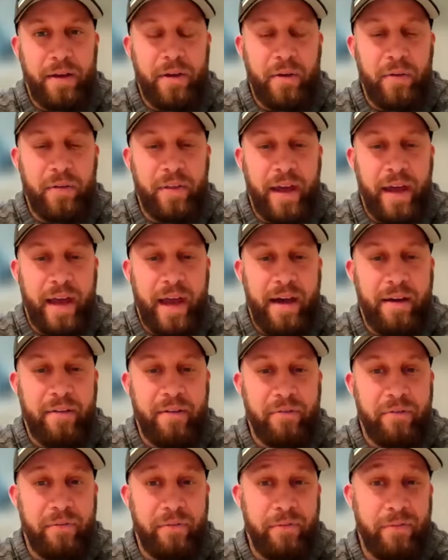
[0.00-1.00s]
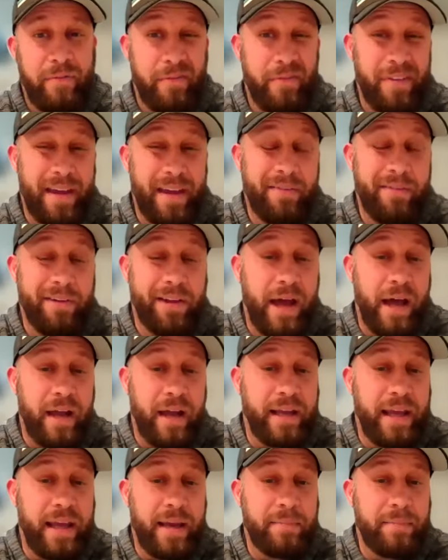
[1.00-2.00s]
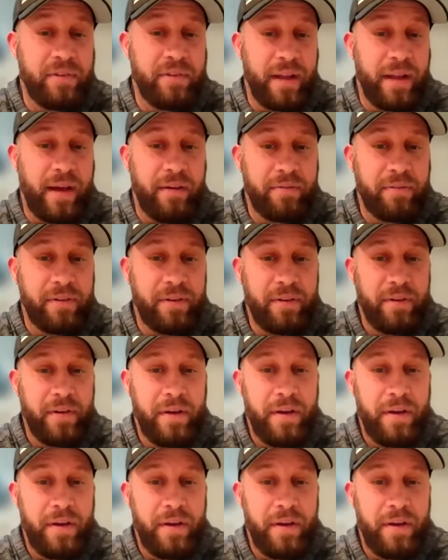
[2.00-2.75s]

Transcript: I know they have a lot of games left.